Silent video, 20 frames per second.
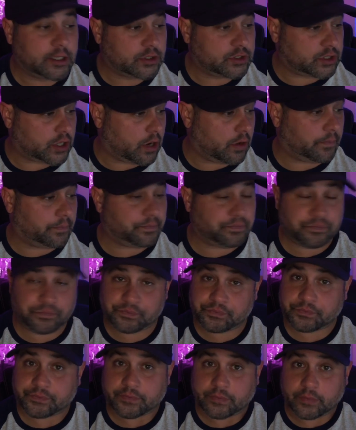
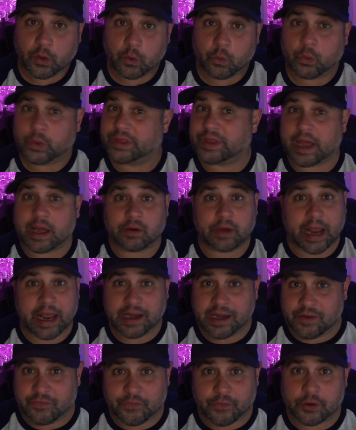So without
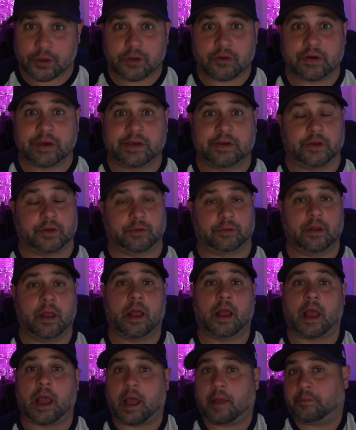any further ado,
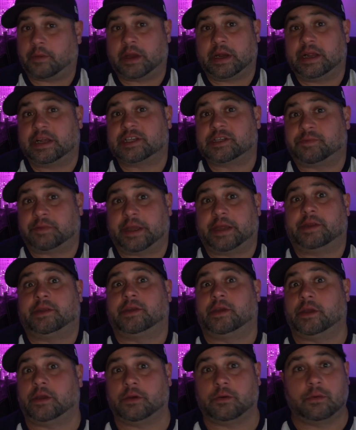I'm going to explain
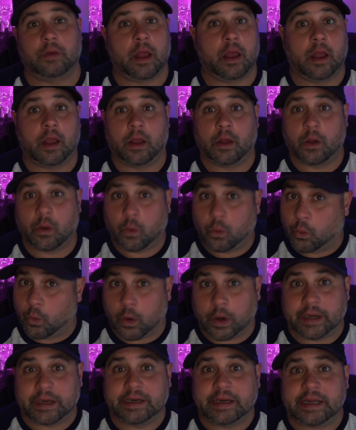to you
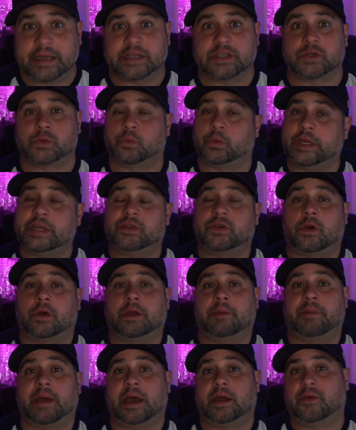what it is. We
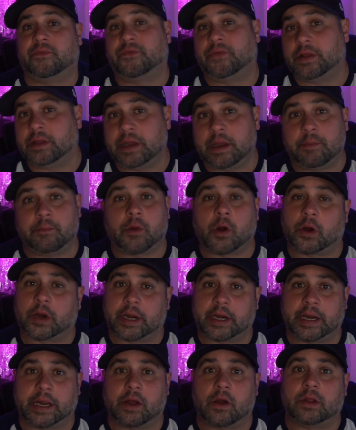talk about affiliate
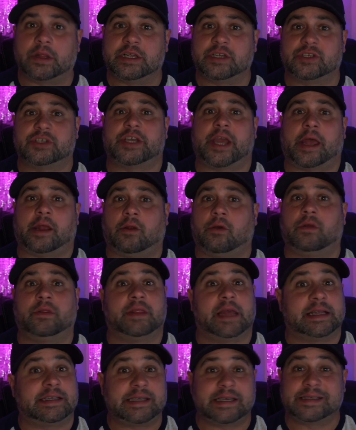marketing on this channel,
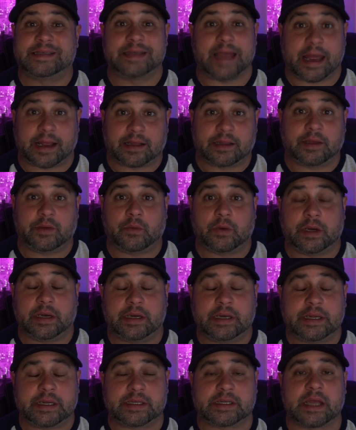and that's exactly what
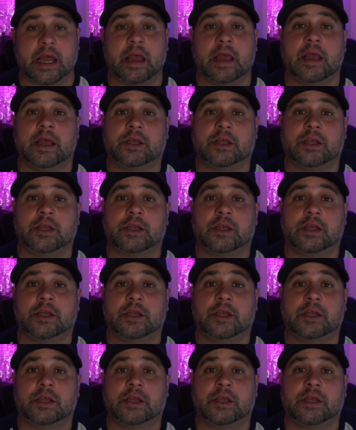it is.